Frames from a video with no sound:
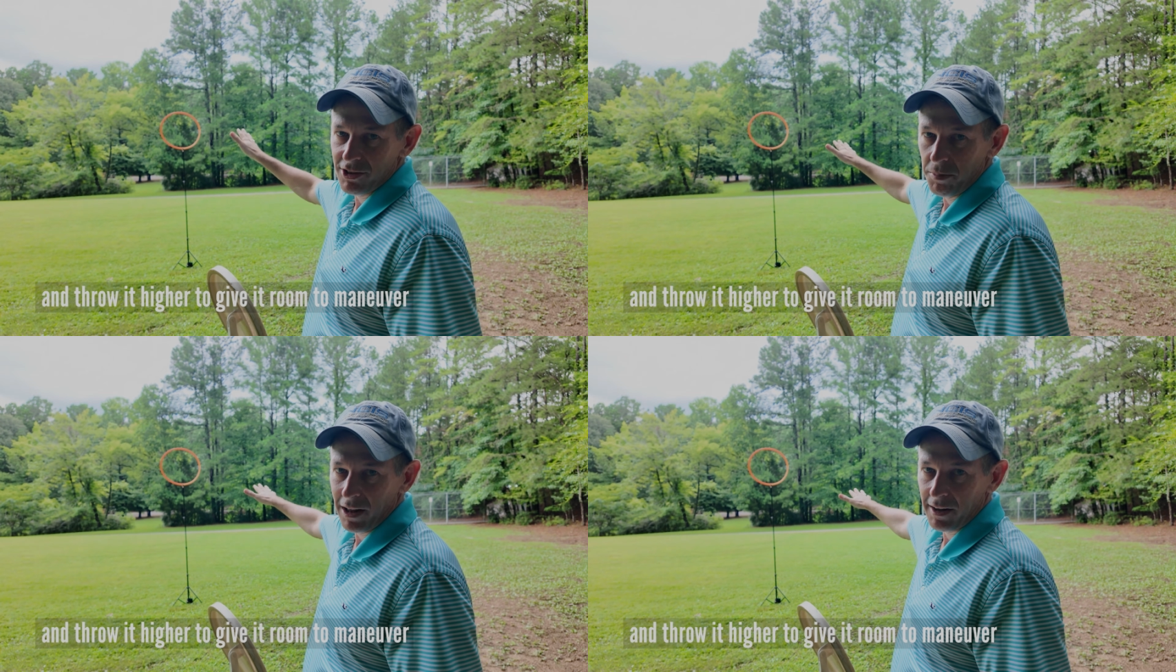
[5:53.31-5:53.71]
the
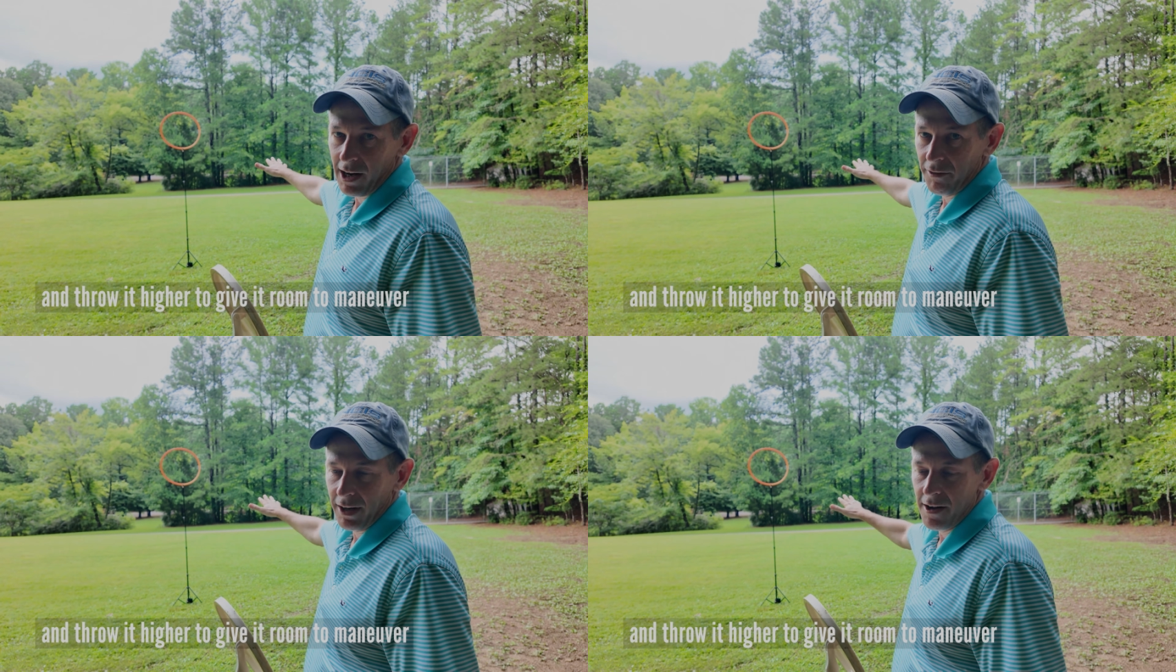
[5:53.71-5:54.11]

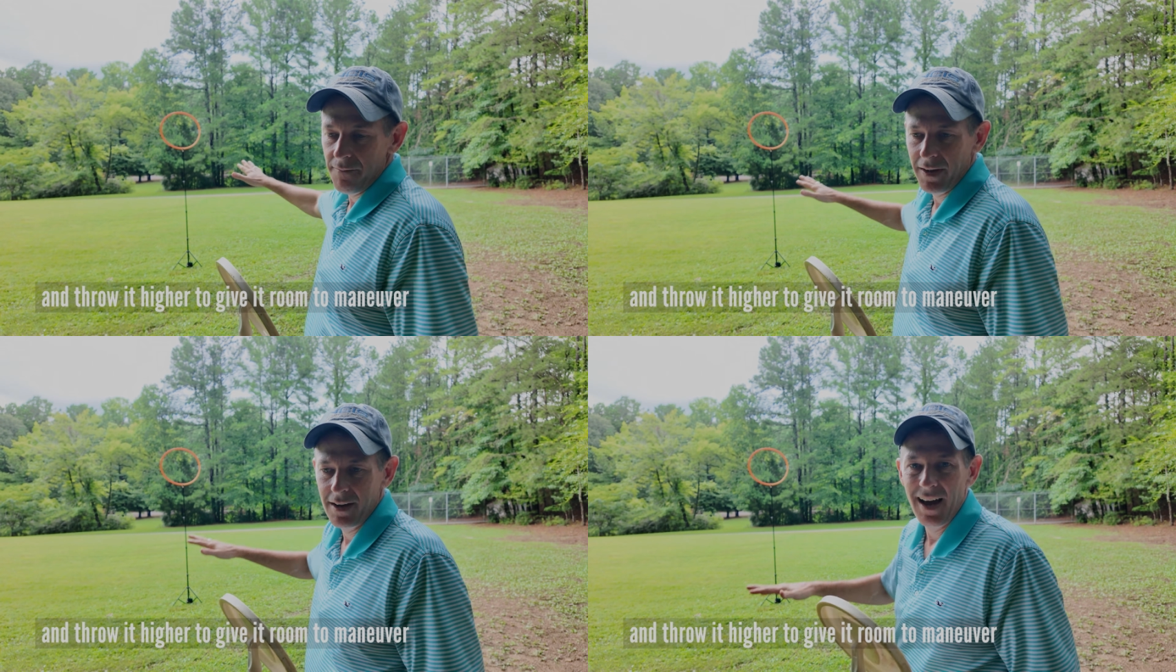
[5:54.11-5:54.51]
stability of it.
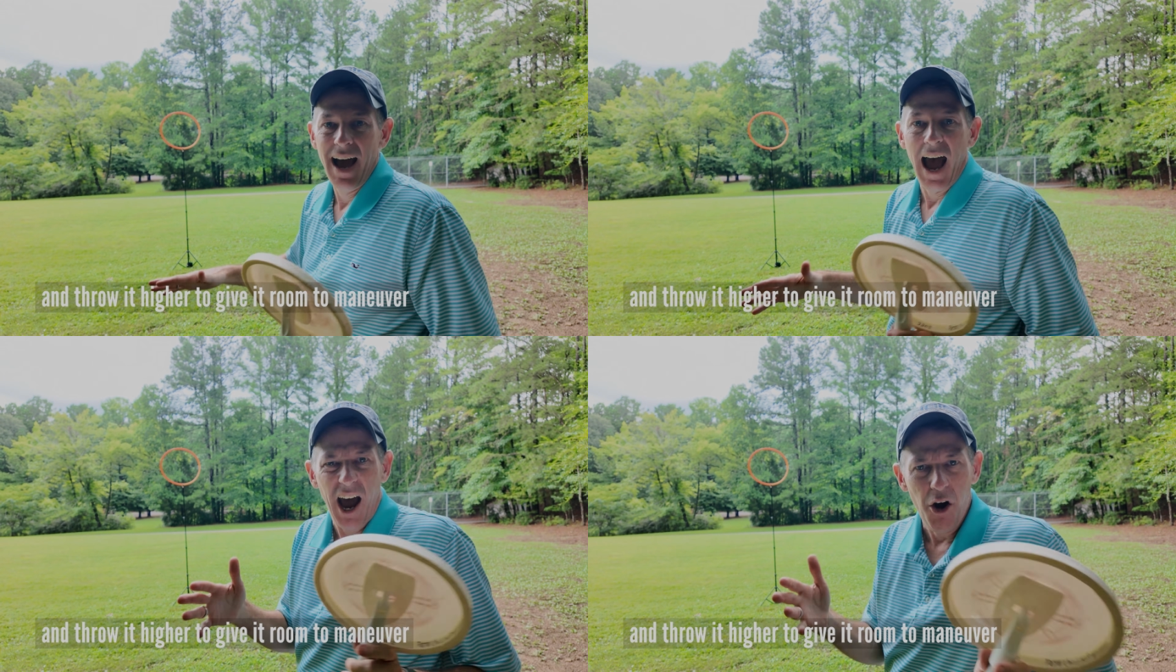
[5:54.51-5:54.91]

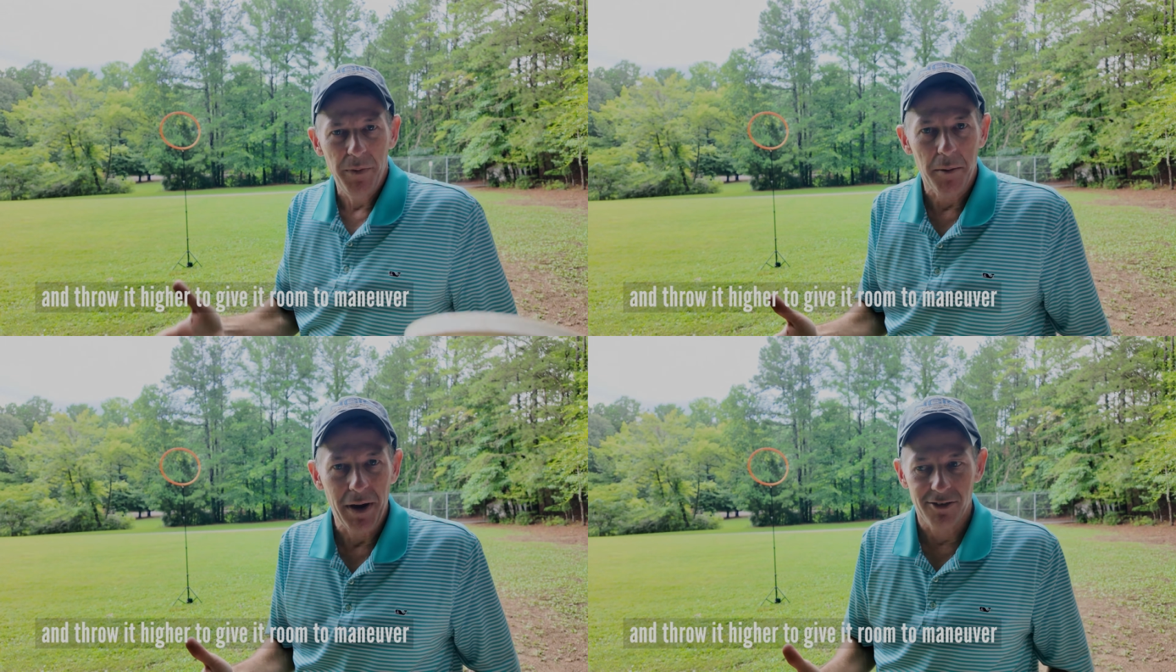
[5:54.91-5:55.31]
I
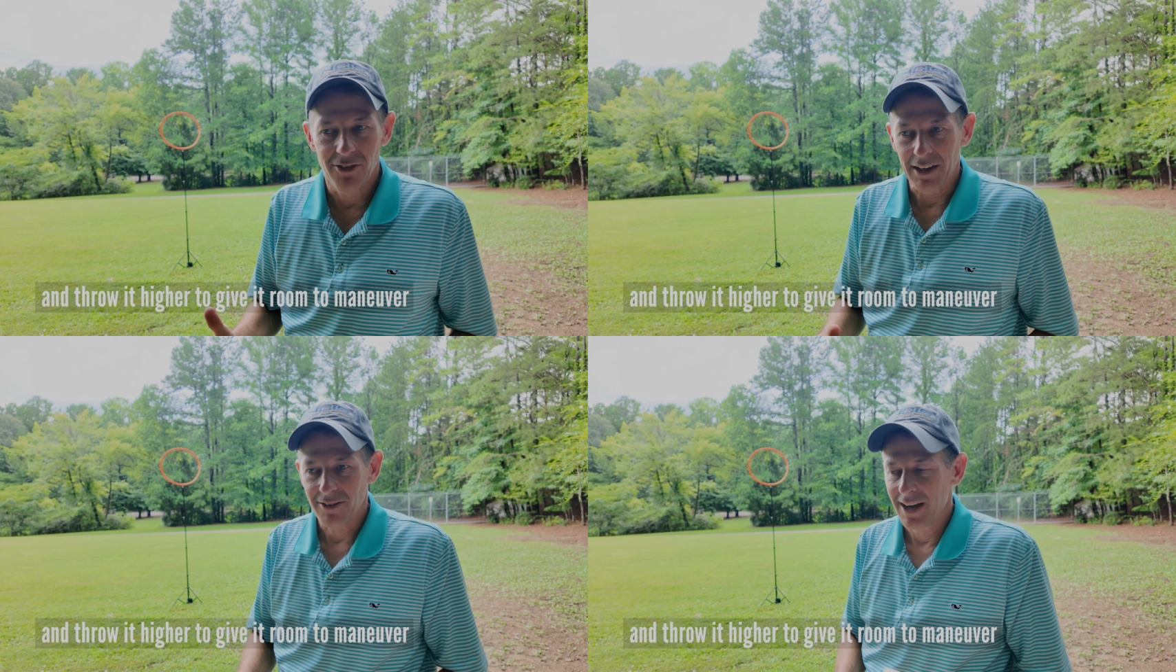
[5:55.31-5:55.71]
hope that makes
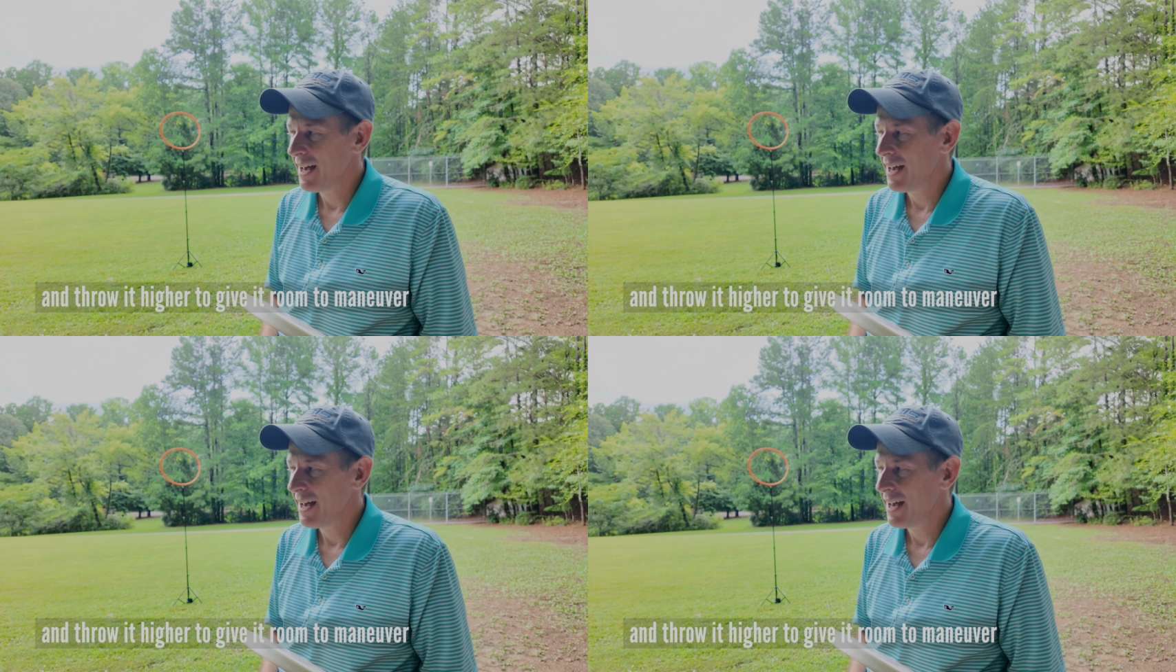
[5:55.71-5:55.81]
sense.